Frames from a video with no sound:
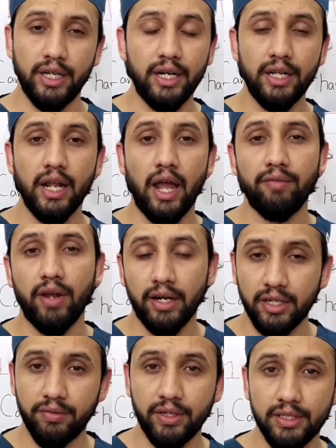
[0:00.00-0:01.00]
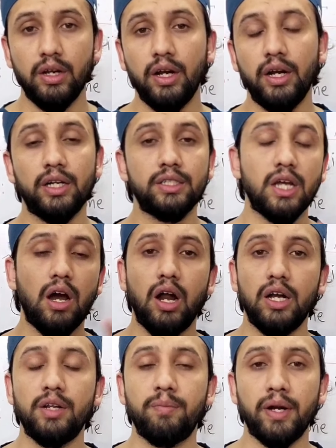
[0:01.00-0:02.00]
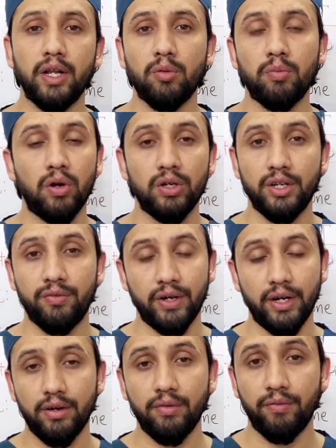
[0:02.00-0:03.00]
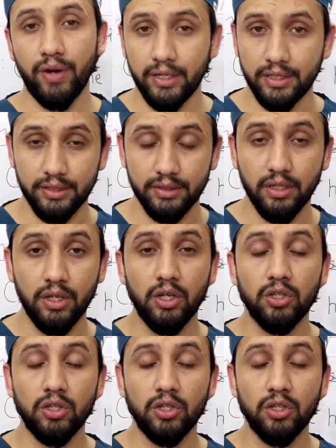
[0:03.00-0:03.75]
daily life activities. It is all depending upon different factors.